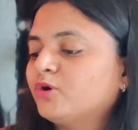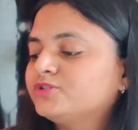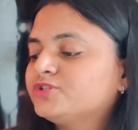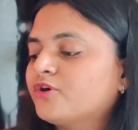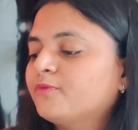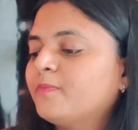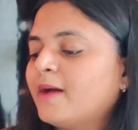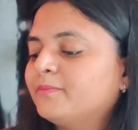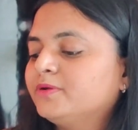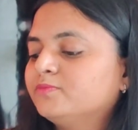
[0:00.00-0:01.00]
Monsieur
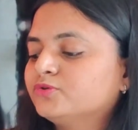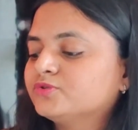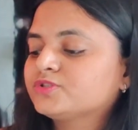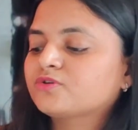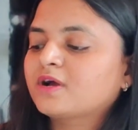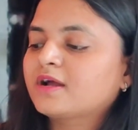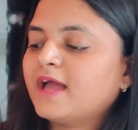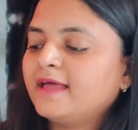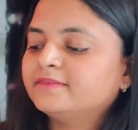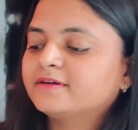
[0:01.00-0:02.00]
Pamplemousse
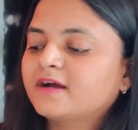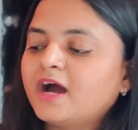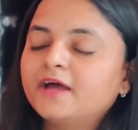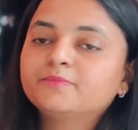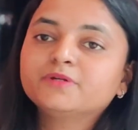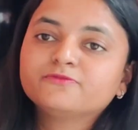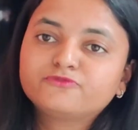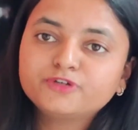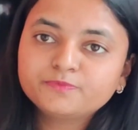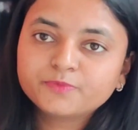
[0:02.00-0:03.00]
and the Carbon
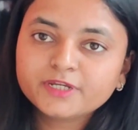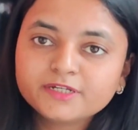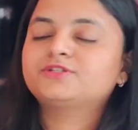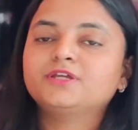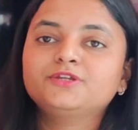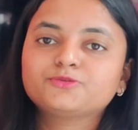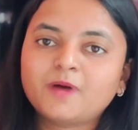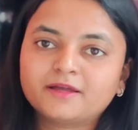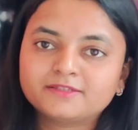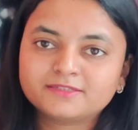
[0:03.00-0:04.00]
Footprint. Train to
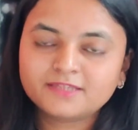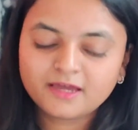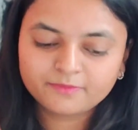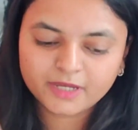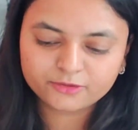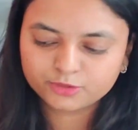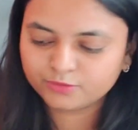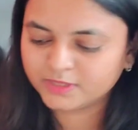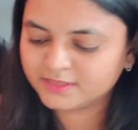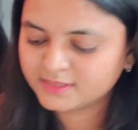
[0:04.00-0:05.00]
Pakistan by
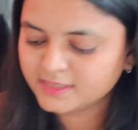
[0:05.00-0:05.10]
Kushwant